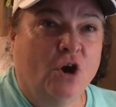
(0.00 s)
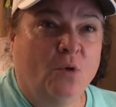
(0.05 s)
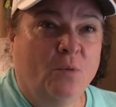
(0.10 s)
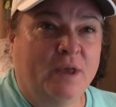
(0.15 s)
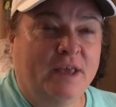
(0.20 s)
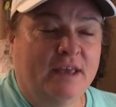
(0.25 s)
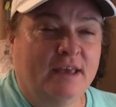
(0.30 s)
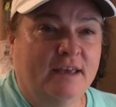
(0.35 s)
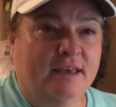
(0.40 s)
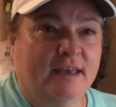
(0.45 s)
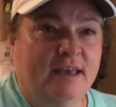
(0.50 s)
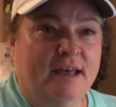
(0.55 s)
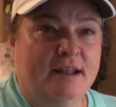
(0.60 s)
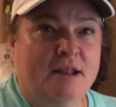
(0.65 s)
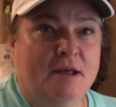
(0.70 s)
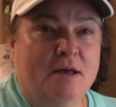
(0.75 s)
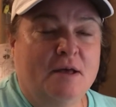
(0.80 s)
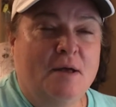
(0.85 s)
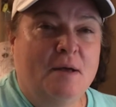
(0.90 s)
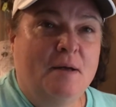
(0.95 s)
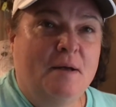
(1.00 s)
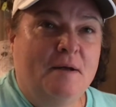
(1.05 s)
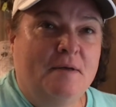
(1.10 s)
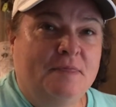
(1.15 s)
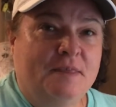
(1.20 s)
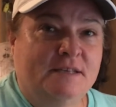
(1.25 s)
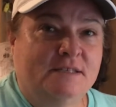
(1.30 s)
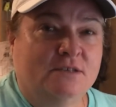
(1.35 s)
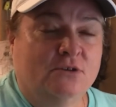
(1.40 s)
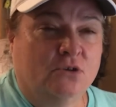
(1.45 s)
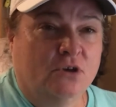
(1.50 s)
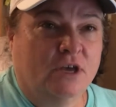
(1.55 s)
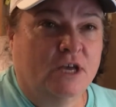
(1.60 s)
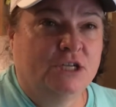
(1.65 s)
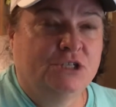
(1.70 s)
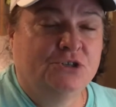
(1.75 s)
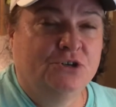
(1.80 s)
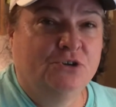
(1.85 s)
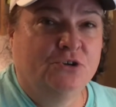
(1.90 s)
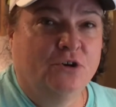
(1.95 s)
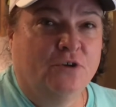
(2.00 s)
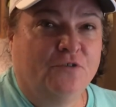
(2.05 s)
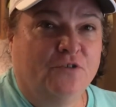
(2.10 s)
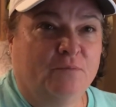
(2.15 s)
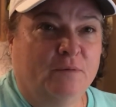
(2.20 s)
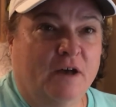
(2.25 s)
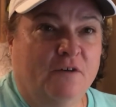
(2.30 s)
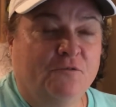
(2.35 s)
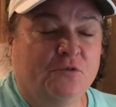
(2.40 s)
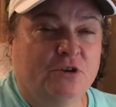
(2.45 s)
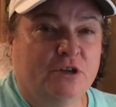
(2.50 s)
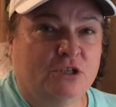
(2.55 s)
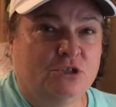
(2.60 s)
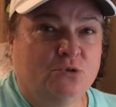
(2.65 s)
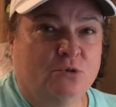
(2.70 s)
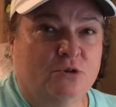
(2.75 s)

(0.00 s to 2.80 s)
we can get this little country girl from Alpharetta,